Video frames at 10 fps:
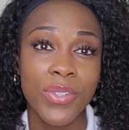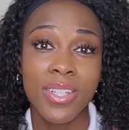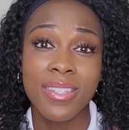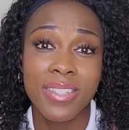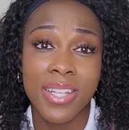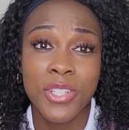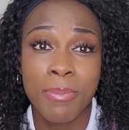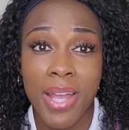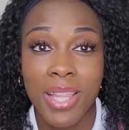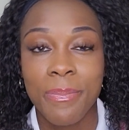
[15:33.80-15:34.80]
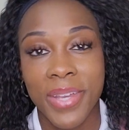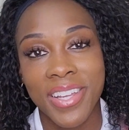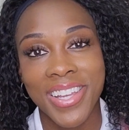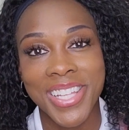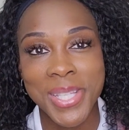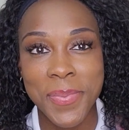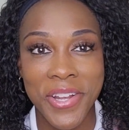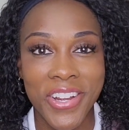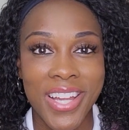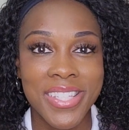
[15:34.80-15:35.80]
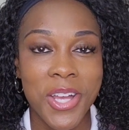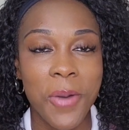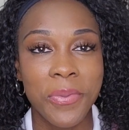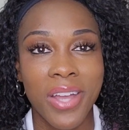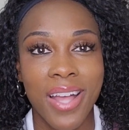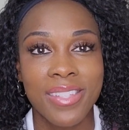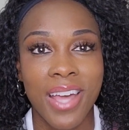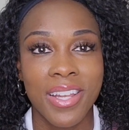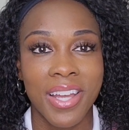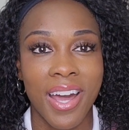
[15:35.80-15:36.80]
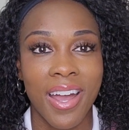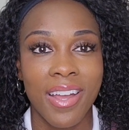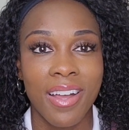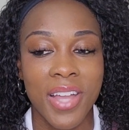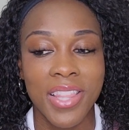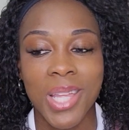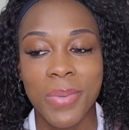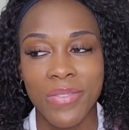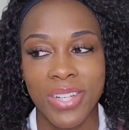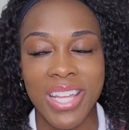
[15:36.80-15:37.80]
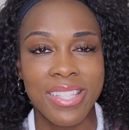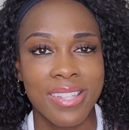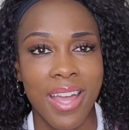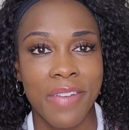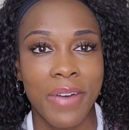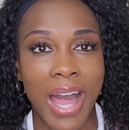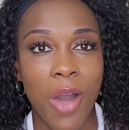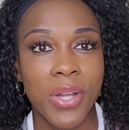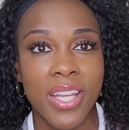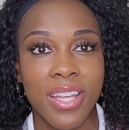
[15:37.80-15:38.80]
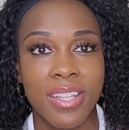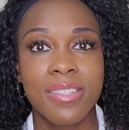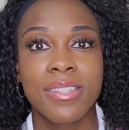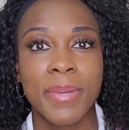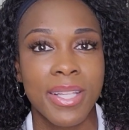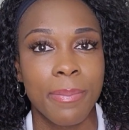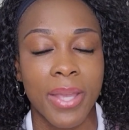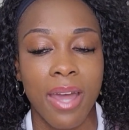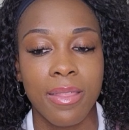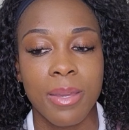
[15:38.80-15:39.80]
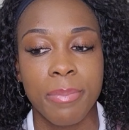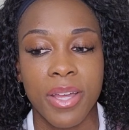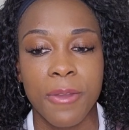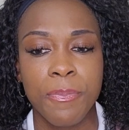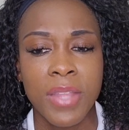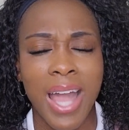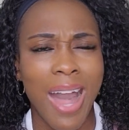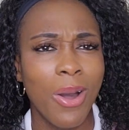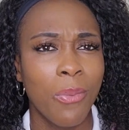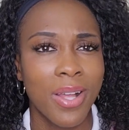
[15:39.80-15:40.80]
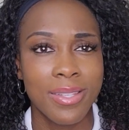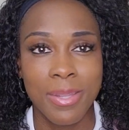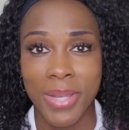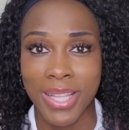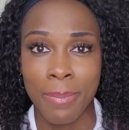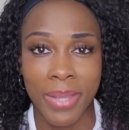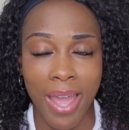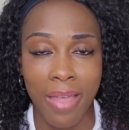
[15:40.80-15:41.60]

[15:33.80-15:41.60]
for listening to my Olympic experience. I hope you guys kind of got a little bit of an insight of how it is to be an Olympic athlete, but how it was to be an Olympic